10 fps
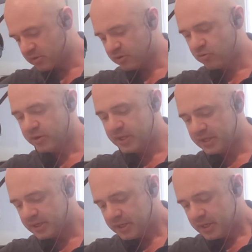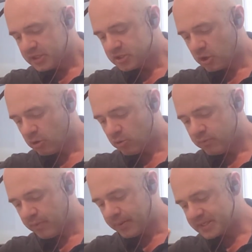ingredient. So
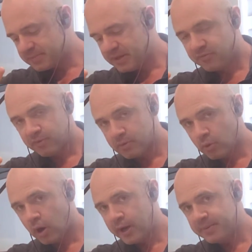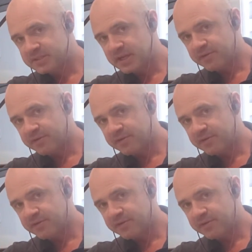remember, it has to meet 3 requirements.